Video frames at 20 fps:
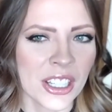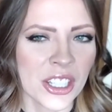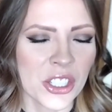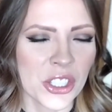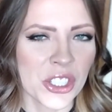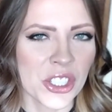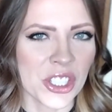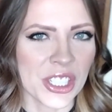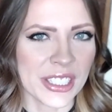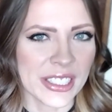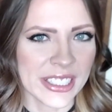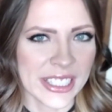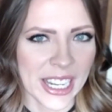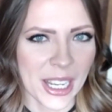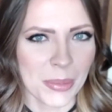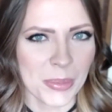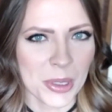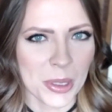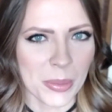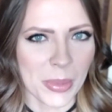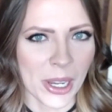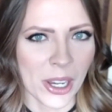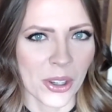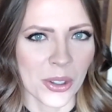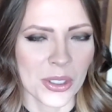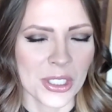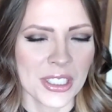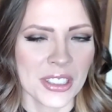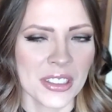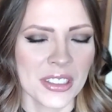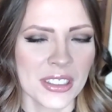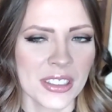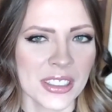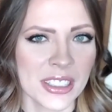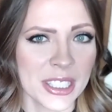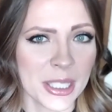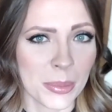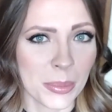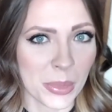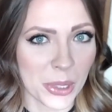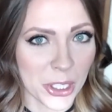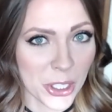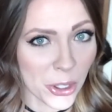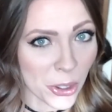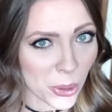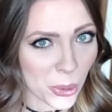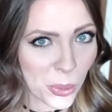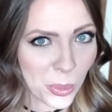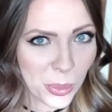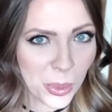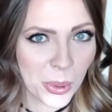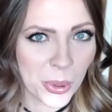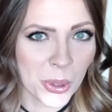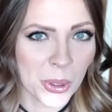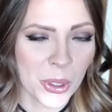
She snapped about Simply Hope,